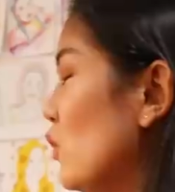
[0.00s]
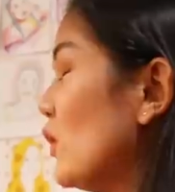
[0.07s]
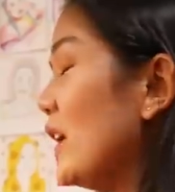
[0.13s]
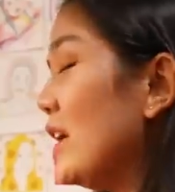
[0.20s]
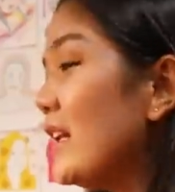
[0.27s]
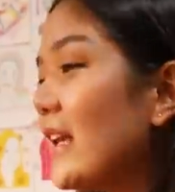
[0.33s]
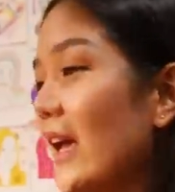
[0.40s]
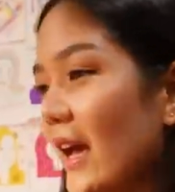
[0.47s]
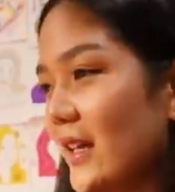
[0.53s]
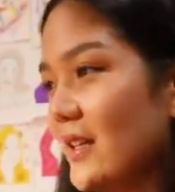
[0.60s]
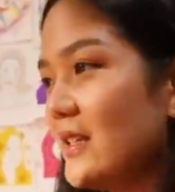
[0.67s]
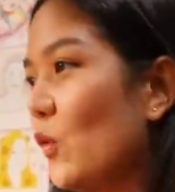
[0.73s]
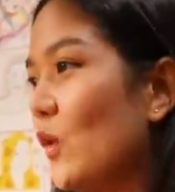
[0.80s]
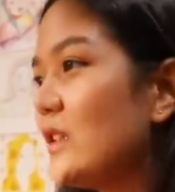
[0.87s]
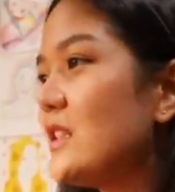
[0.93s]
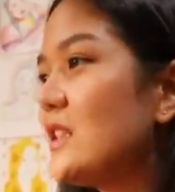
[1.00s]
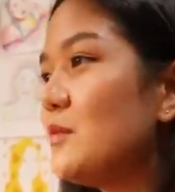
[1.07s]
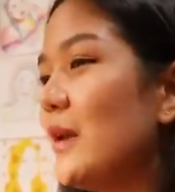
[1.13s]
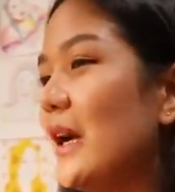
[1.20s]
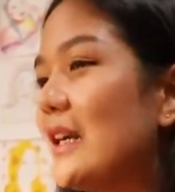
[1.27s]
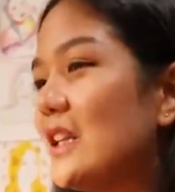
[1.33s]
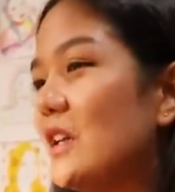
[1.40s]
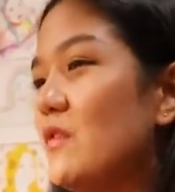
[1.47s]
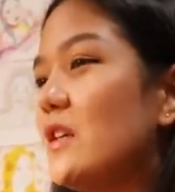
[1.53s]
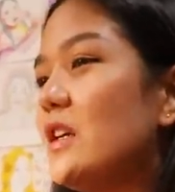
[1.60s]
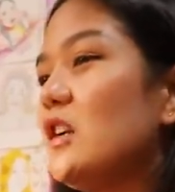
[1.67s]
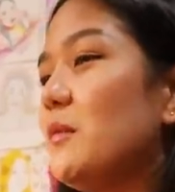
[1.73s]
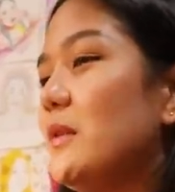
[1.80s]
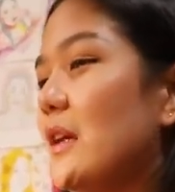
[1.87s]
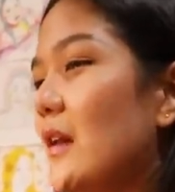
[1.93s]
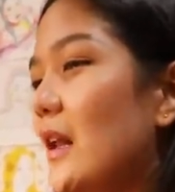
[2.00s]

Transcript: Who can guess what's my activity gonna be?